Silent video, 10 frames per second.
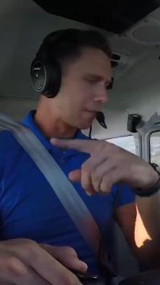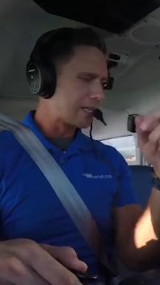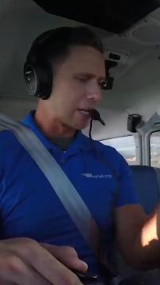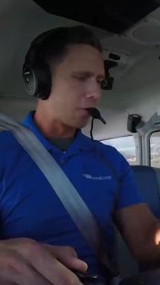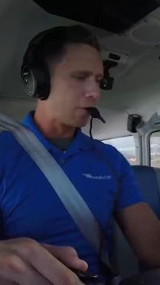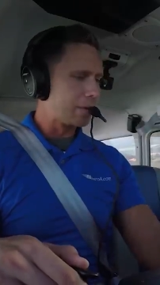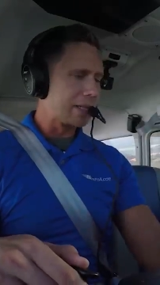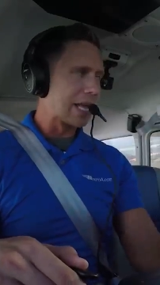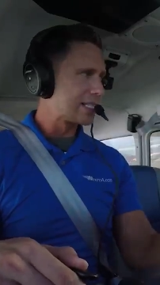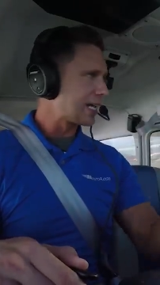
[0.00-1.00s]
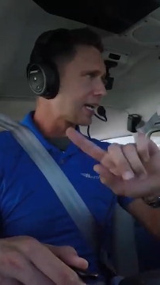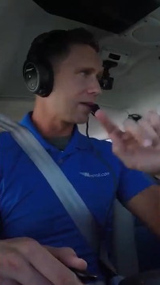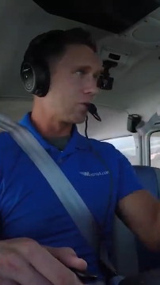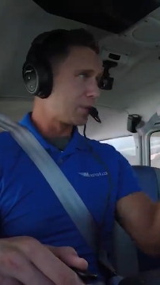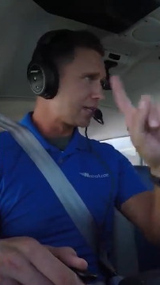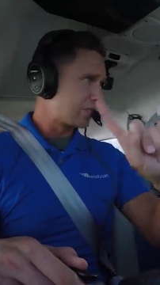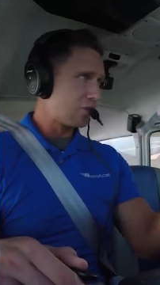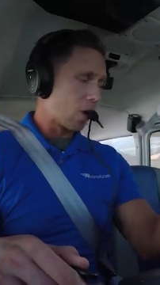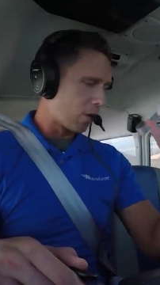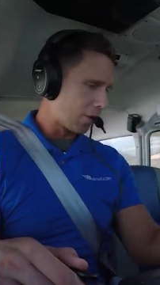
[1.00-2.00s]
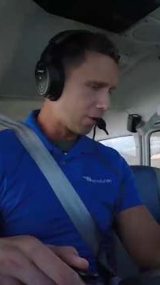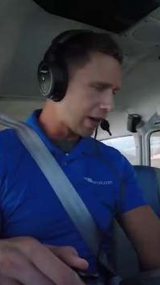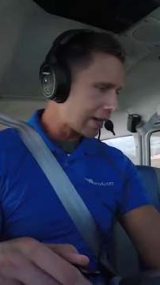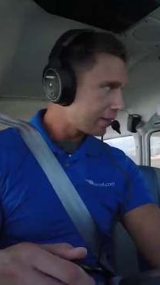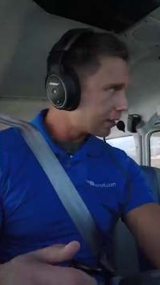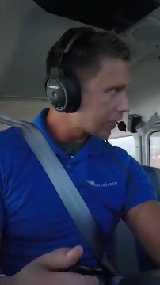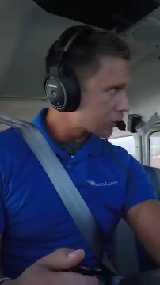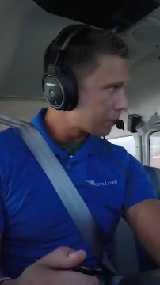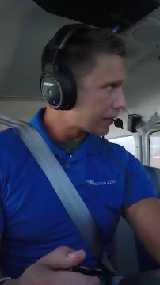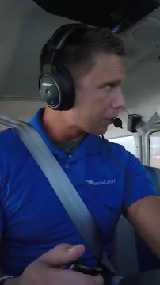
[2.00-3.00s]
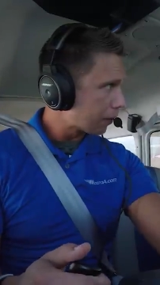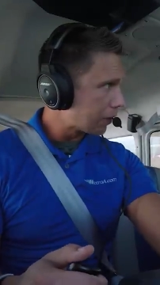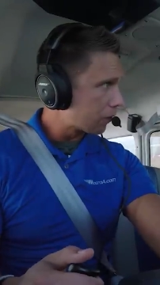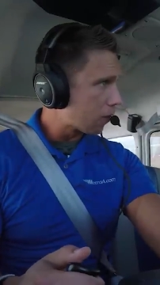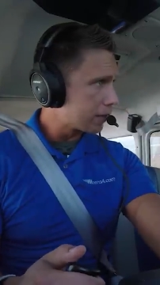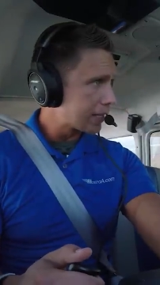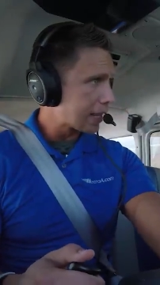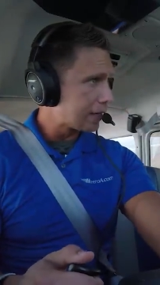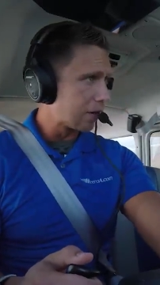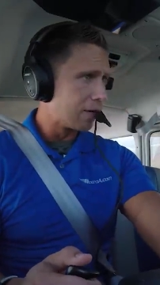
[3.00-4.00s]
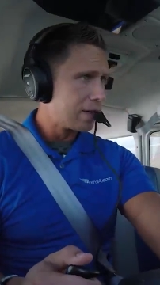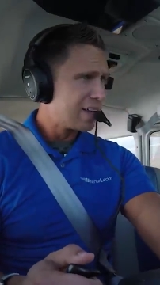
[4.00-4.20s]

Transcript: on me because I heard him at the last second, which means no one heard anything. That's why I made that radio call again here.